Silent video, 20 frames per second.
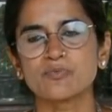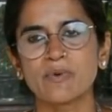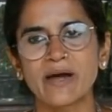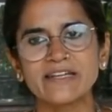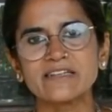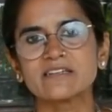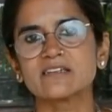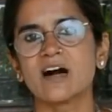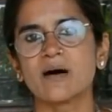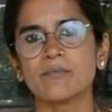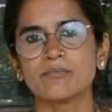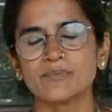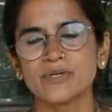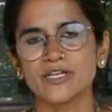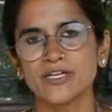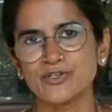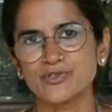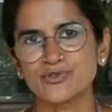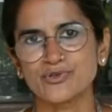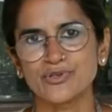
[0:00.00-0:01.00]
might come
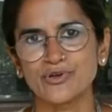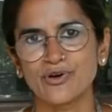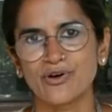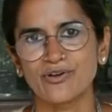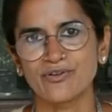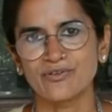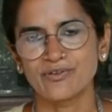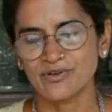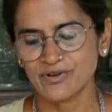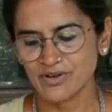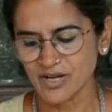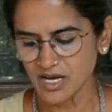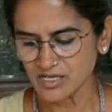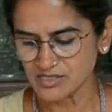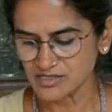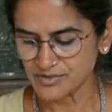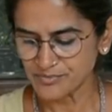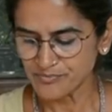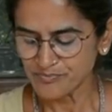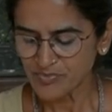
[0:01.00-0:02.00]
into your
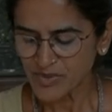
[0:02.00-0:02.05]
garden.